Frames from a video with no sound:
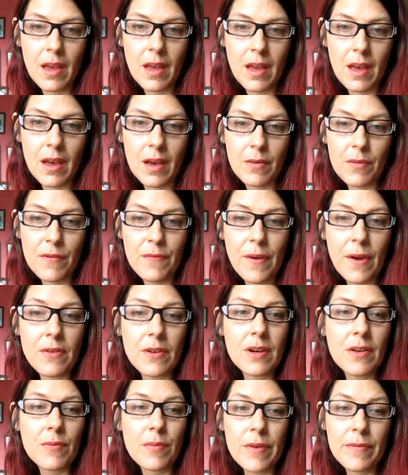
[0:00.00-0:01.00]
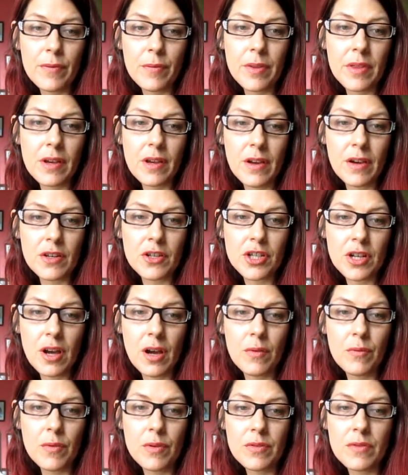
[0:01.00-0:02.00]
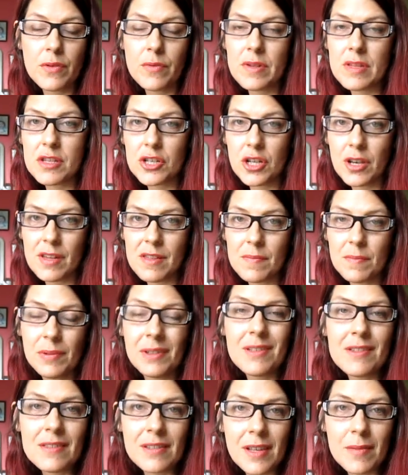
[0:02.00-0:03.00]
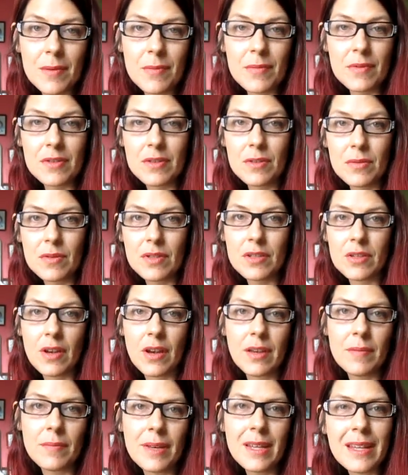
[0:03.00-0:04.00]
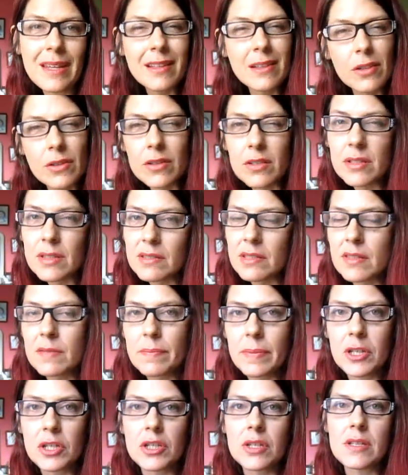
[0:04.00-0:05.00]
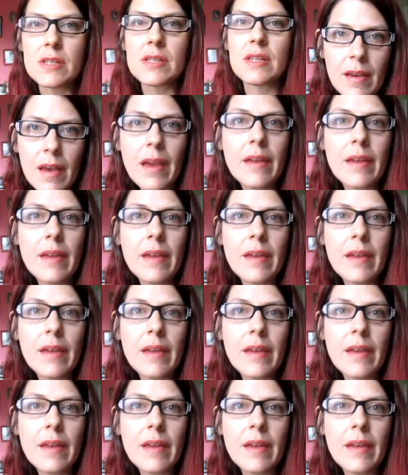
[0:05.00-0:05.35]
He was found in a river with a gunshot wound to his chest. Police claim it was suicide, but it looks suspicious.